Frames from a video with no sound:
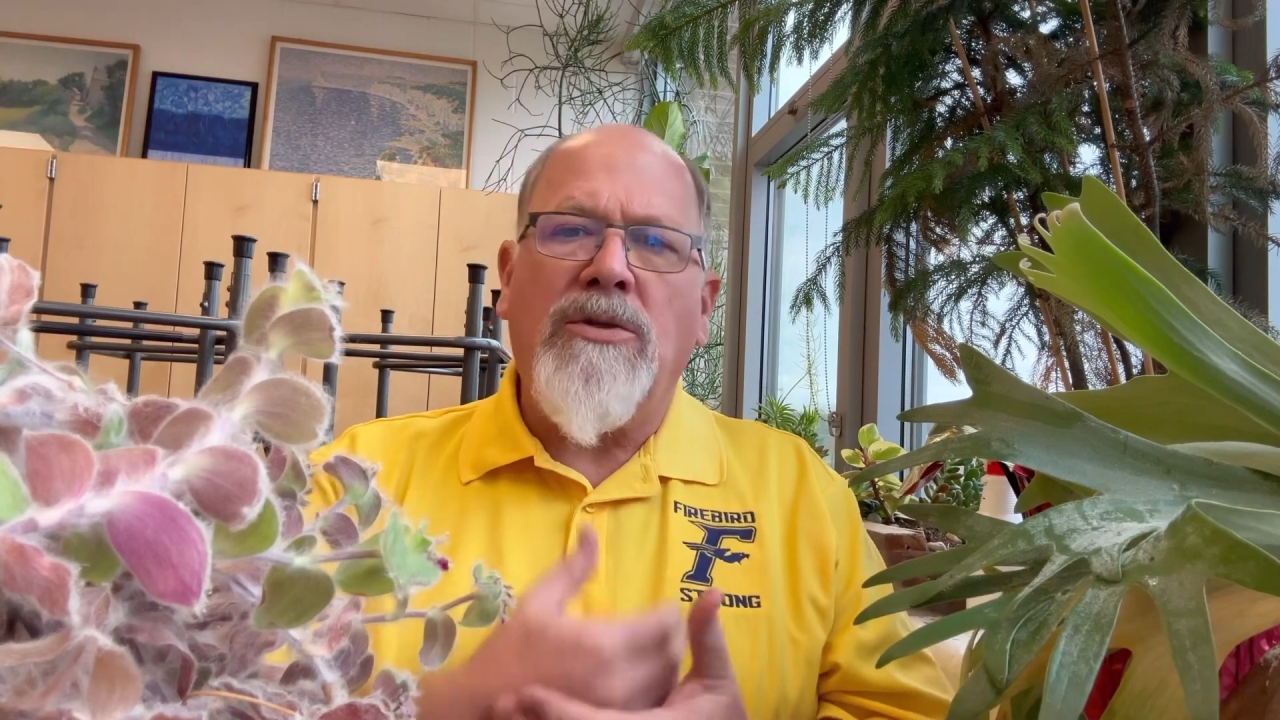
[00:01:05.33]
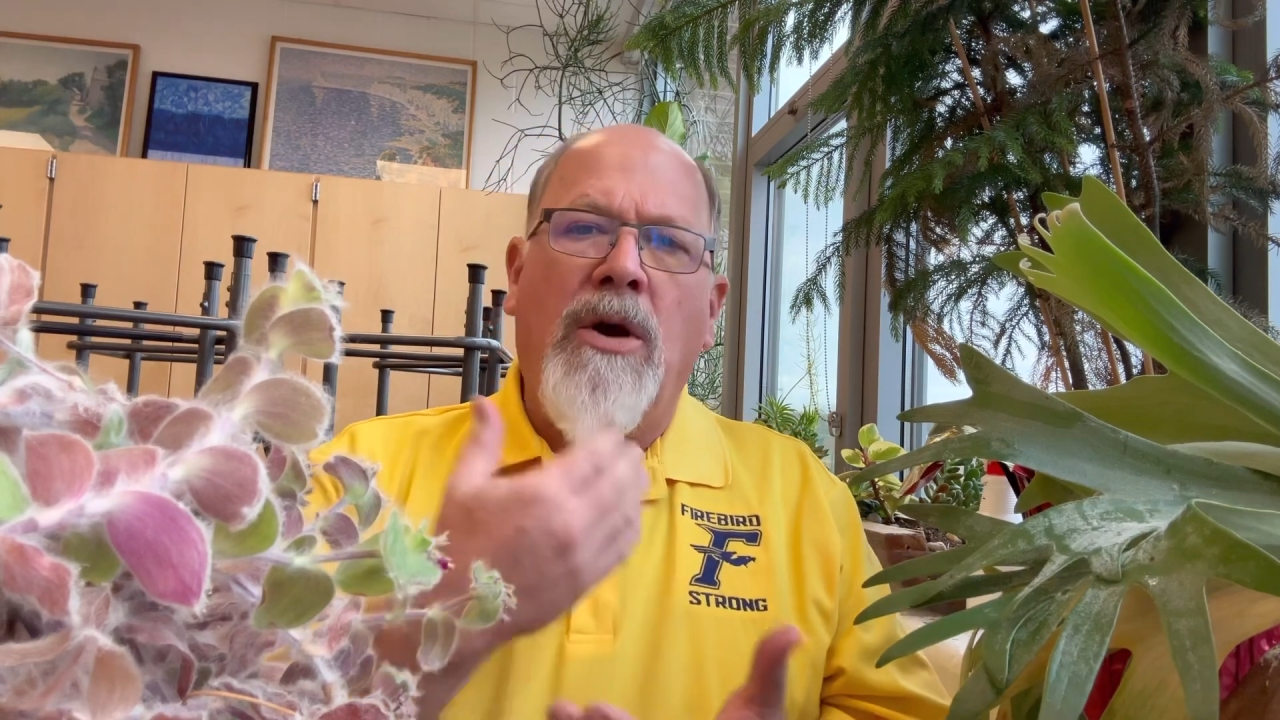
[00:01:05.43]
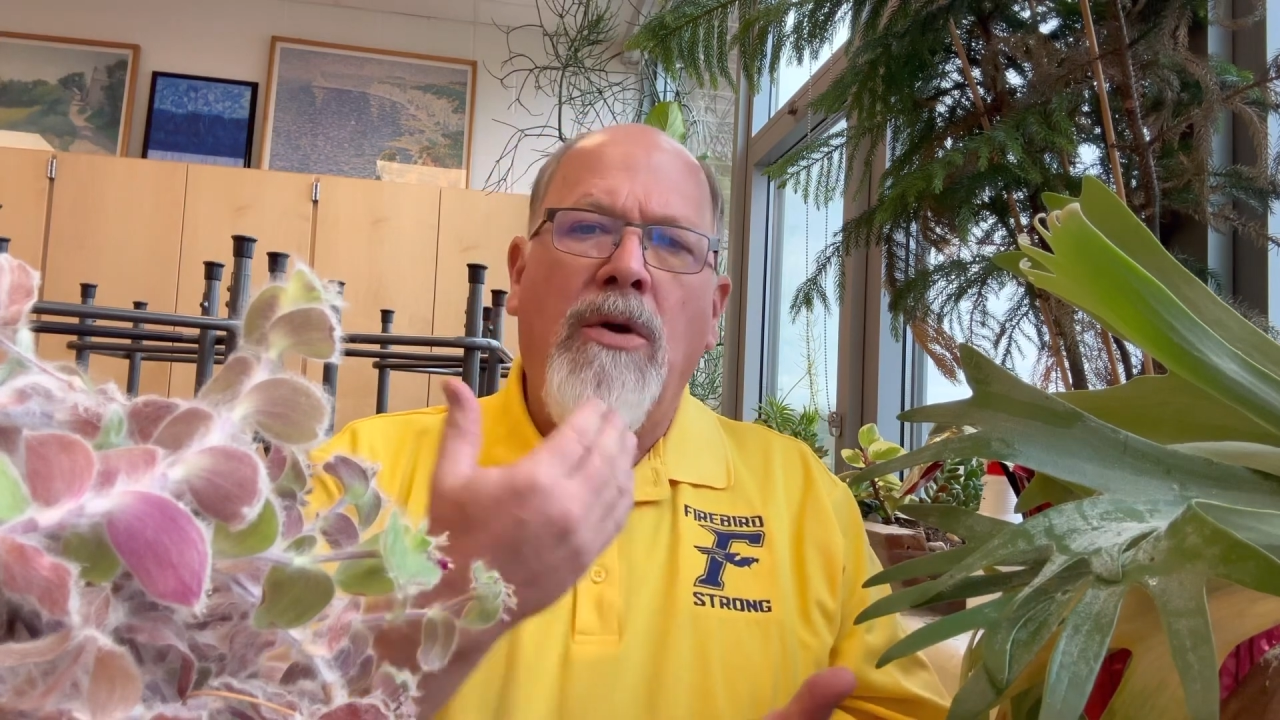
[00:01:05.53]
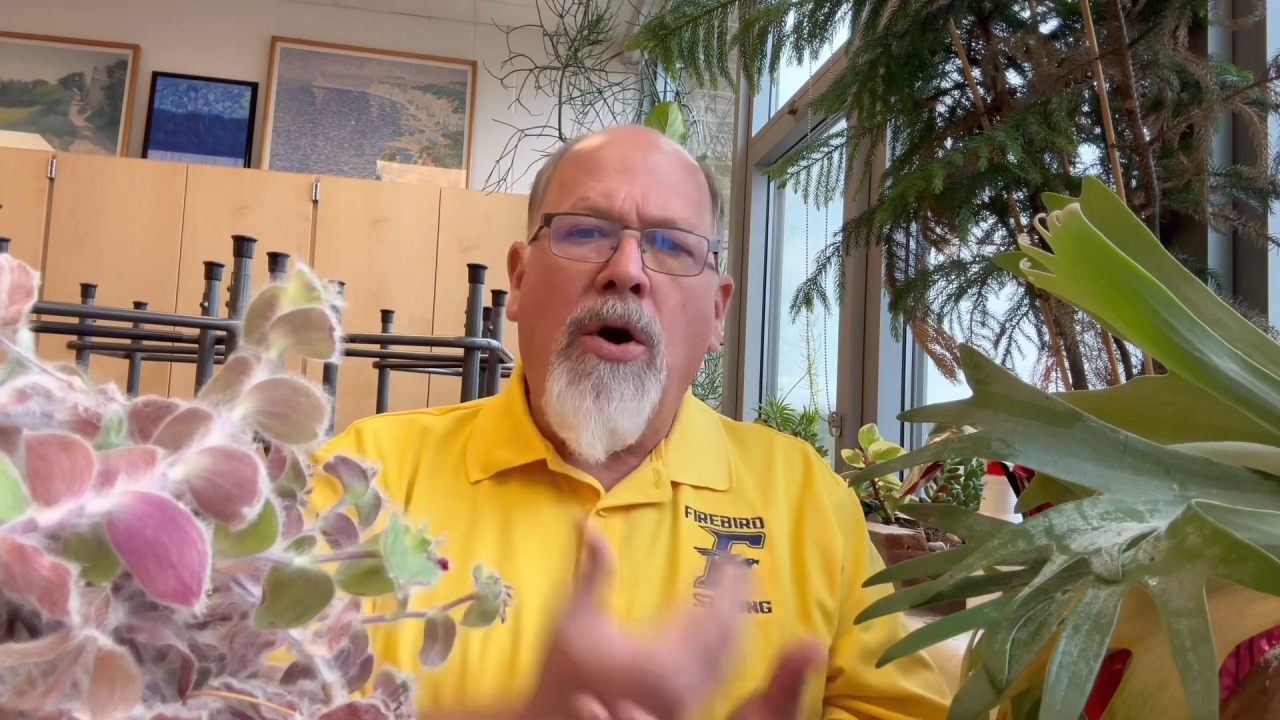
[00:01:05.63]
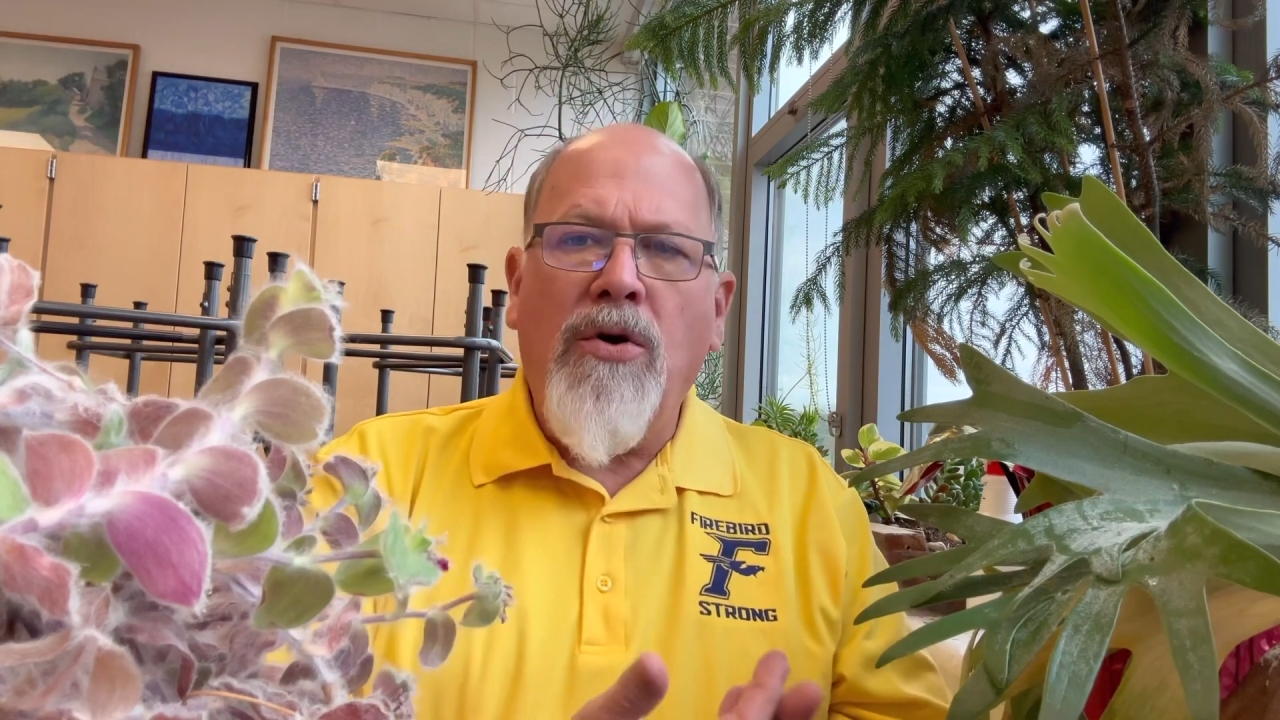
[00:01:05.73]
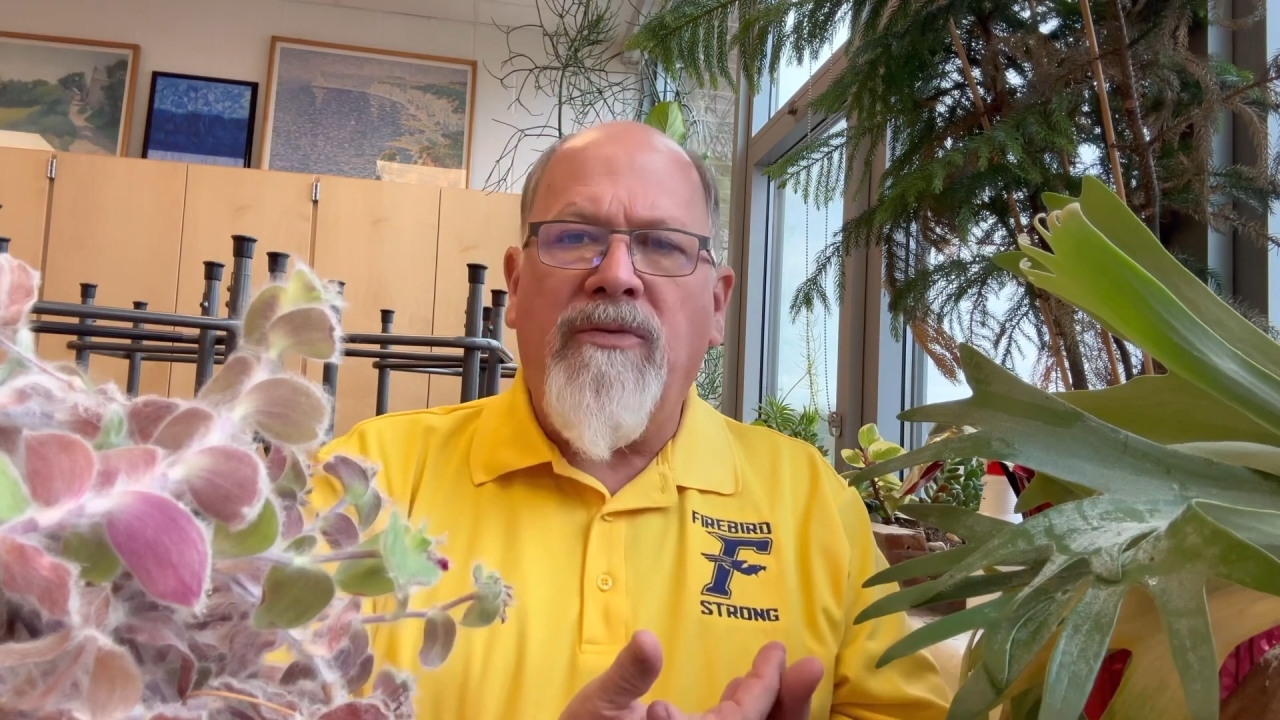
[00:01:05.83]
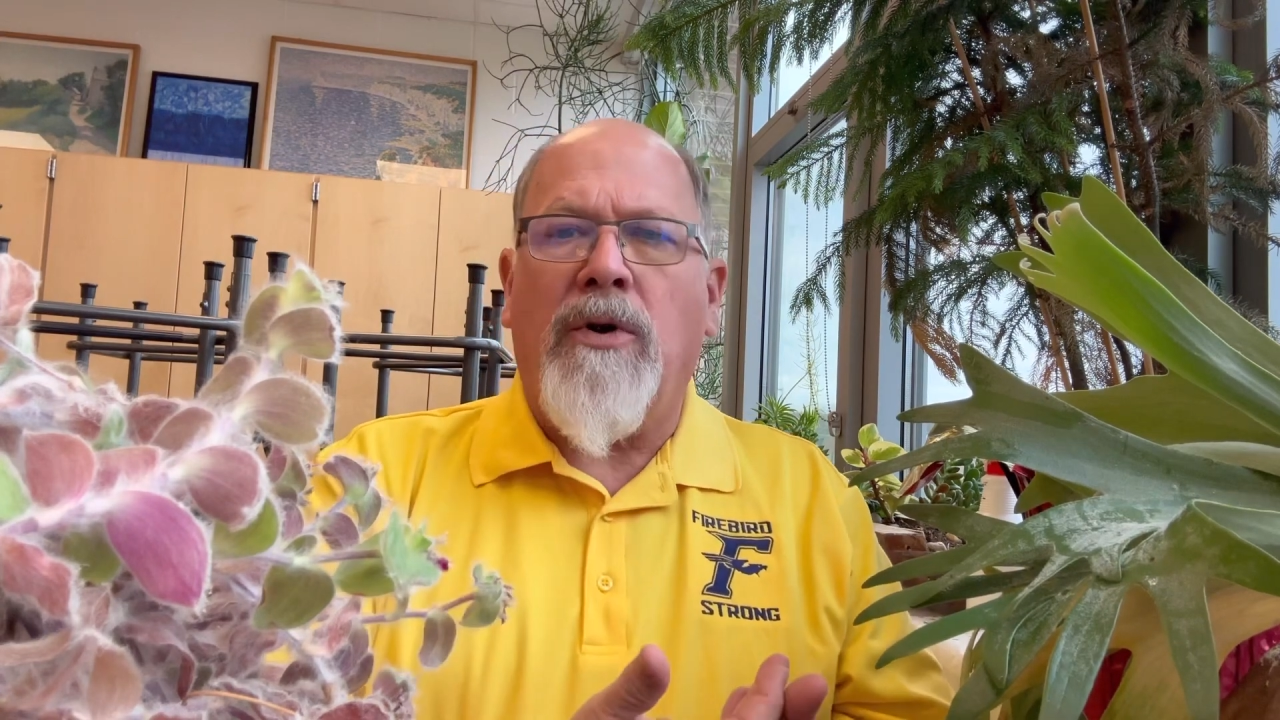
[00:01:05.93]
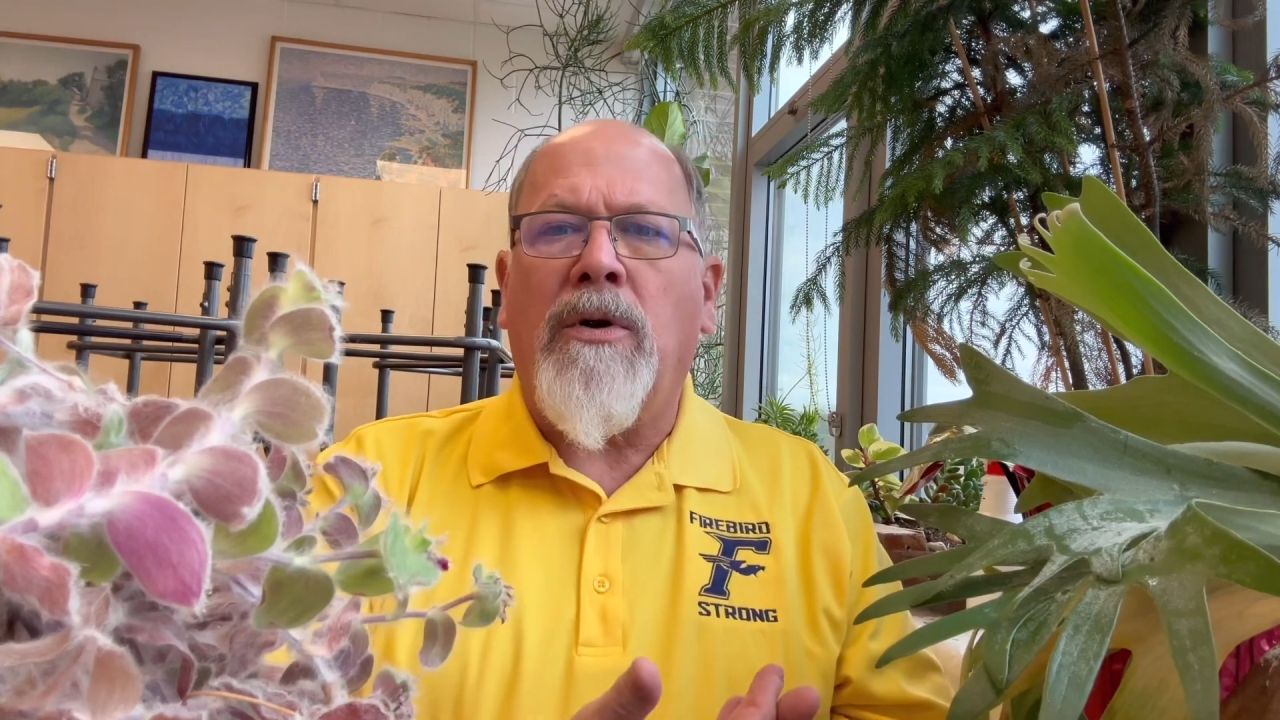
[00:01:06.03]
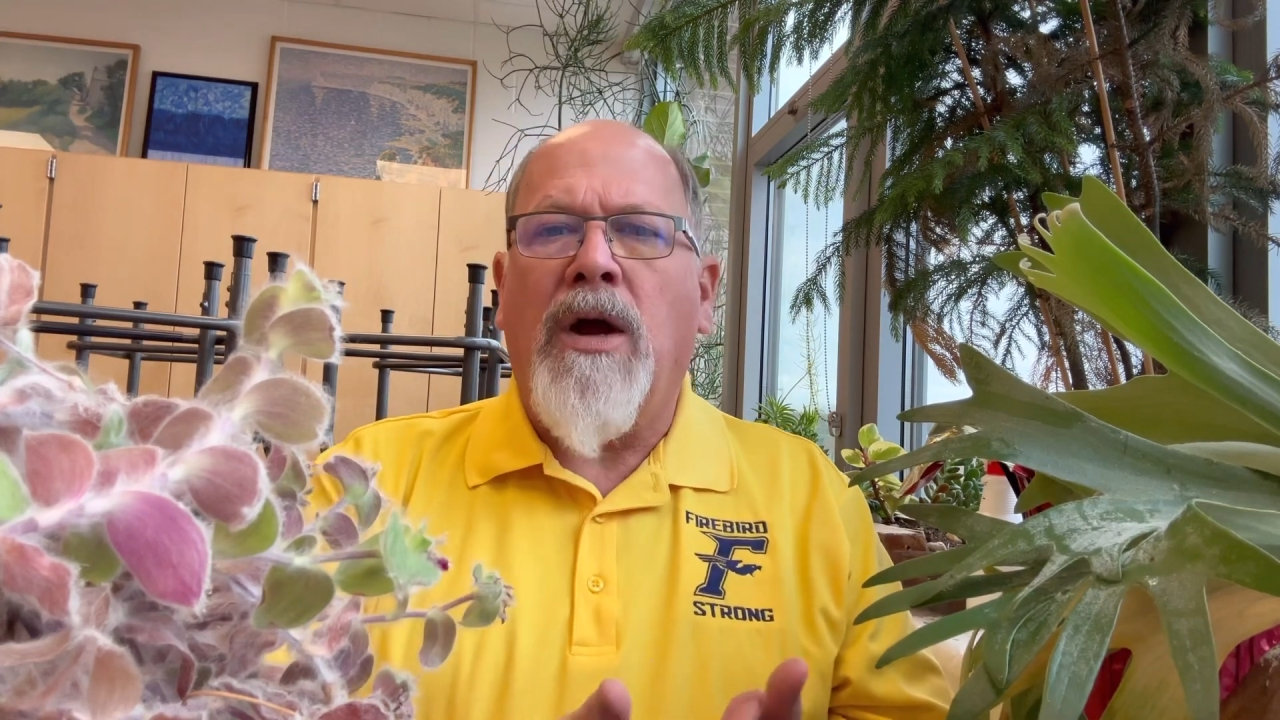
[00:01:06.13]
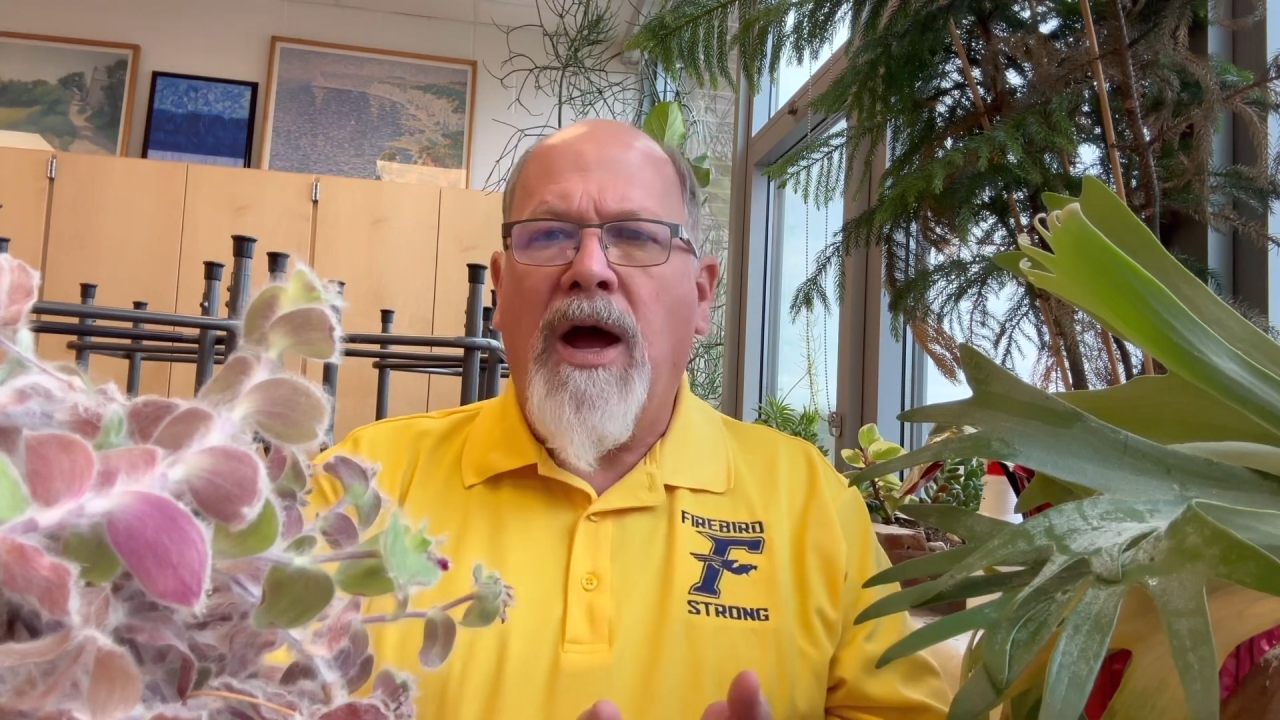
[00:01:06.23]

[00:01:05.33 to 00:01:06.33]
don't over